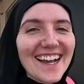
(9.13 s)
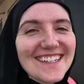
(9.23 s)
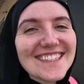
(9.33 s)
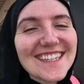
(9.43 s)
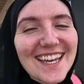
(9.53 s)

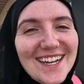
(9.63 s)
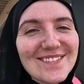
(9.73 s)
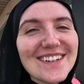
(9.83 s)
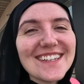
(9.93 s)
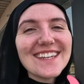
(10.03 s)

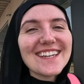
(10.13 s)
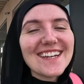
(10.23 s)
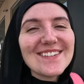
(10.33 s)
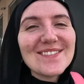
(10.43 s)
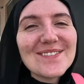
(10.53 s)
Assalamu
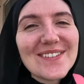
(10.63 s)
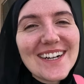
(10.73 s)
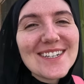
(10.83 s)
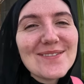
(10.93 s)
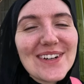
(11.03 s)
Alaikum and
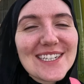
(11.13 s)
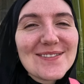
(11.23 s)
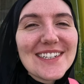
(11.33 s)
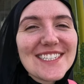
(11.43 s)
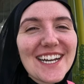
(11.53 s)
welcome back
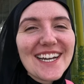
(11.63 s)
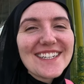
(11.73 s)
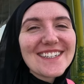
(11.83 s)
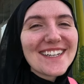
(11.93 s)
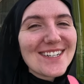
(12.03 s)
to my
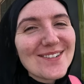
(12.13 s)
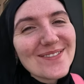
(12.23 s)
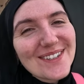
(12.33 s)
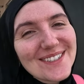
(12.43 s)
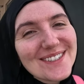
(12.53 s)
channel. I hope
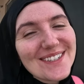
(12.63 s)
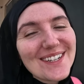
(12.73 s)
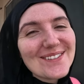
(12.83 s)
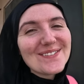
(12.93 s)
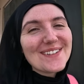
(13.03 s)
you're all
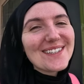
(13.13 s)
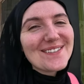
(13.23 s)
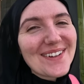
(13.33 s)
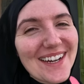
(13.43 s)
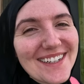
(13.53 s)
doing really
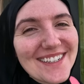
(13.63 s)
well,